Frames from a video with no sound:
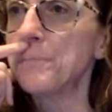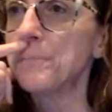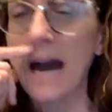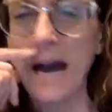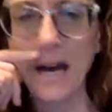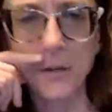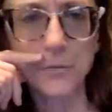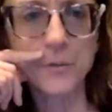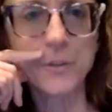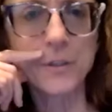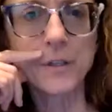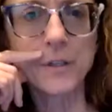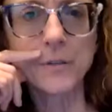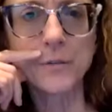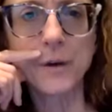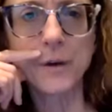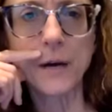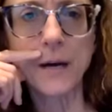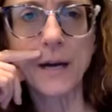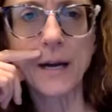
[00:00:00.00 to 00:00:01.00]
I don't
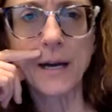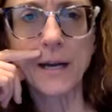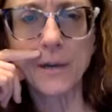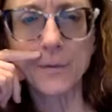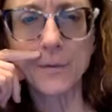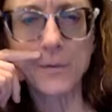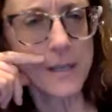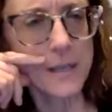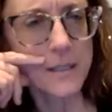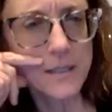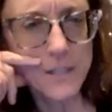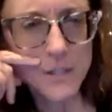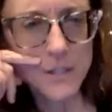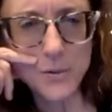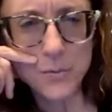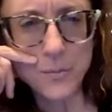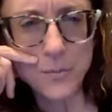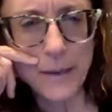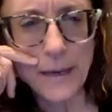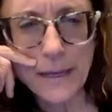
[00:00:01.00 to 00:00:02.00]
know. I was like, did
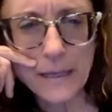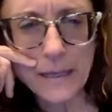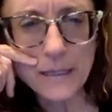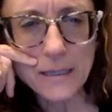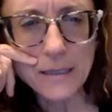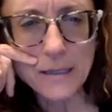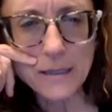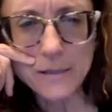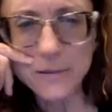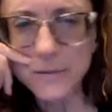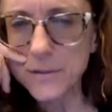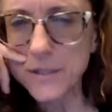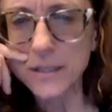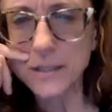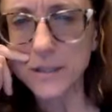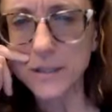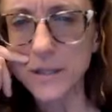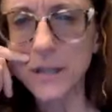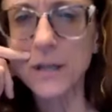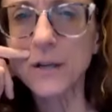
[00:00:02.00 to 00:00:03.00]
you bang it? And he's like,
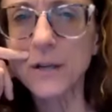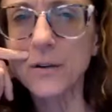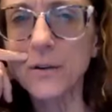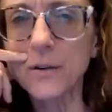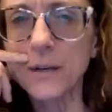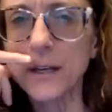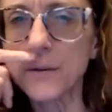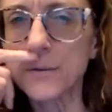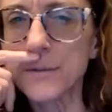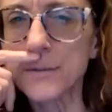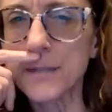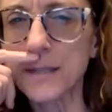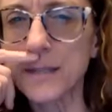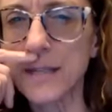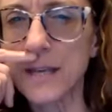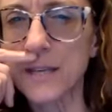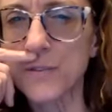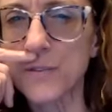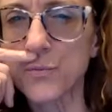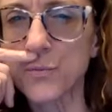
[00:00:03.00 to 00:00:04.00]
no. And I was like,
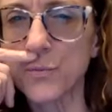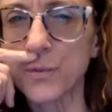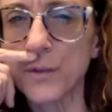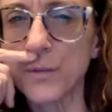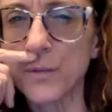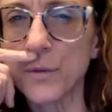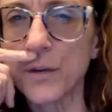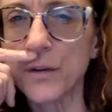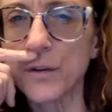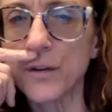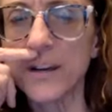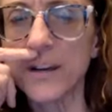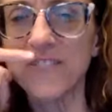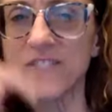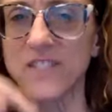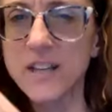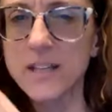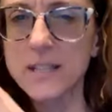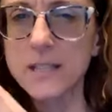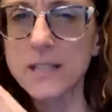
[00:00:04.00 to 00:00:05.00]
that's really weird. I
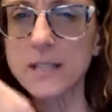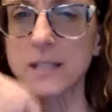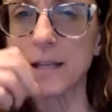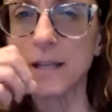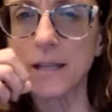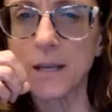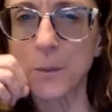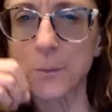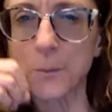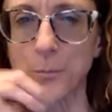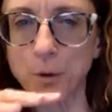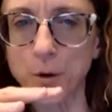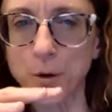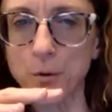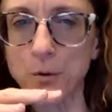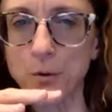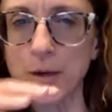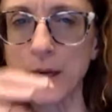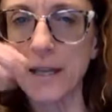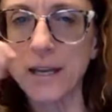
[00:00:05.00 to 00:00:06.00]
fixed it and it
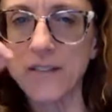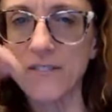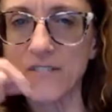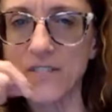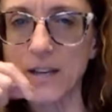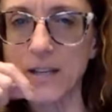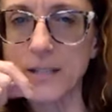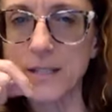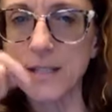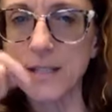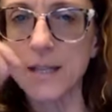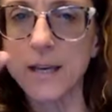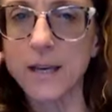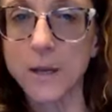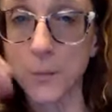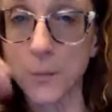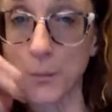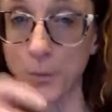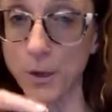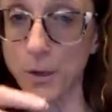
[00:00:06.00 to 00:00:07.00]
broke and I fixed it and
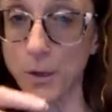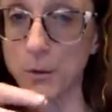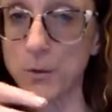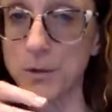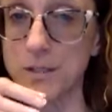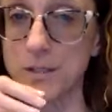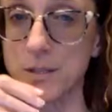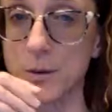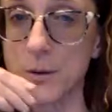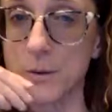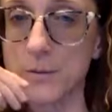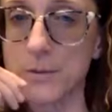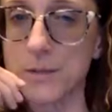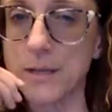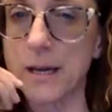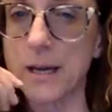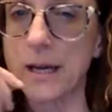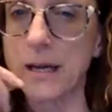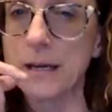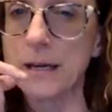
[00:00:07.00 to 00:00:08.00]
it broke. So I was
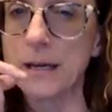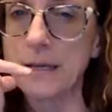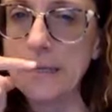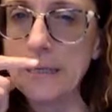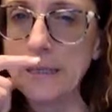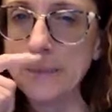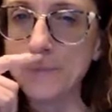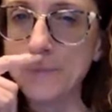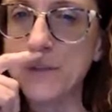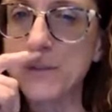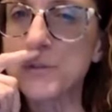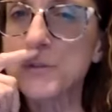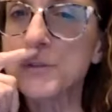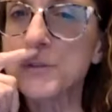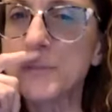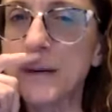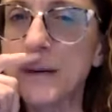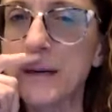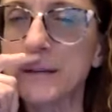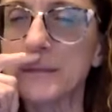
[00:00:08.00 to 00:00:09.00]
like, this
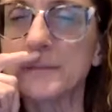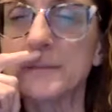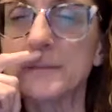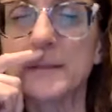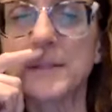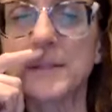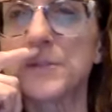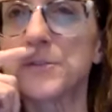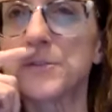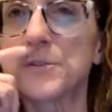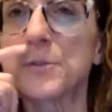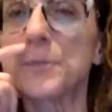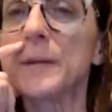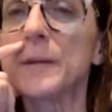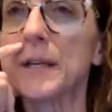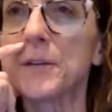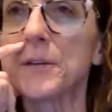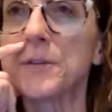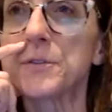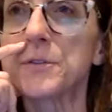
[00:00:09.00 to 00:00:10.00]
is so
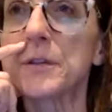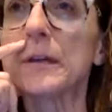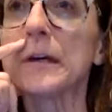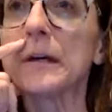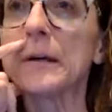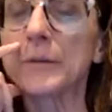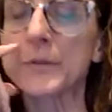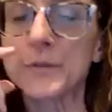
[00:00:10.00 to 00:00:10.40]
many years ago.